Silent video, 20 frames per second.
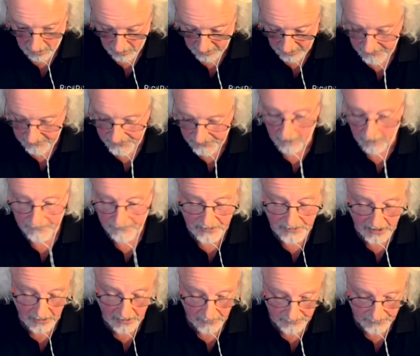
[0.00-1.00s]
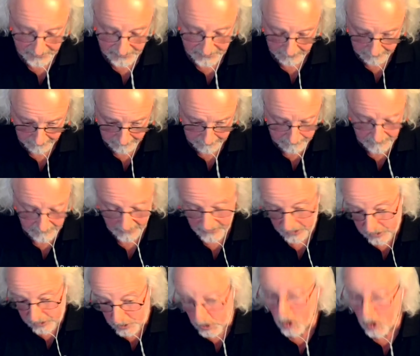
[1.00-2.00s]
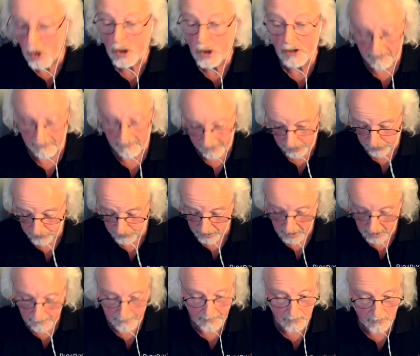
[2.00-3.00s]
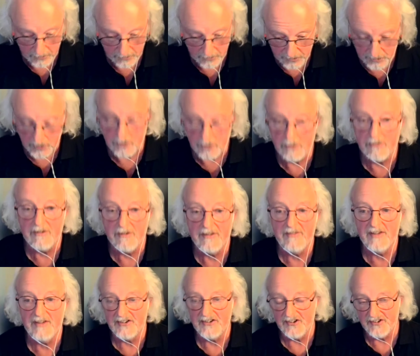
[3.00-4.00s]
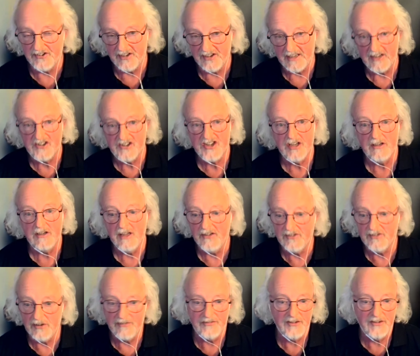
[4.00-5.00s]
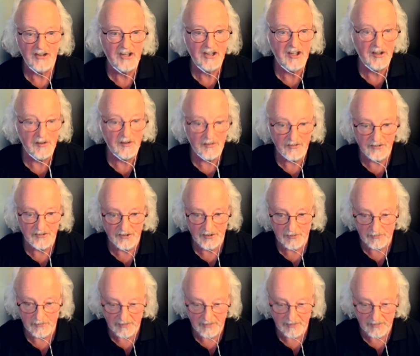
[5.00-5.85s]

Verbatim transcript: is often used, and the color of the crop or the color of the vegetation is often used to